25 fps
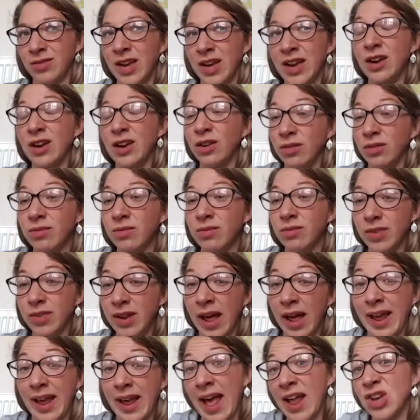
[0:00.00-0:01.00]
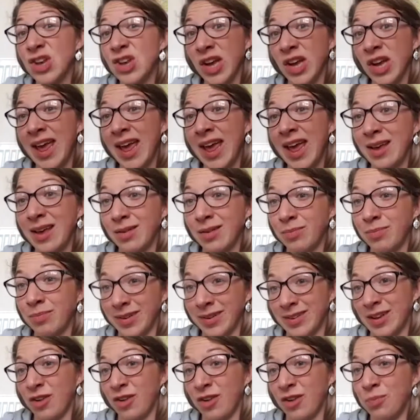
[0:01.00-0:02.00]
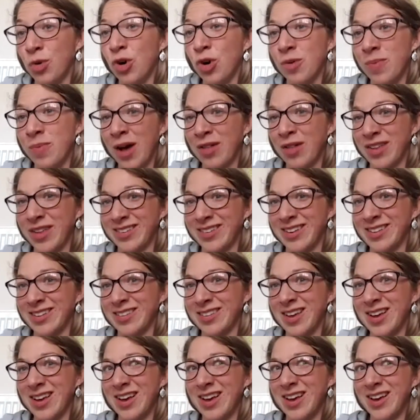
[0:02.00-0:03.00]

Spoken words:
in like educating myself more about this, is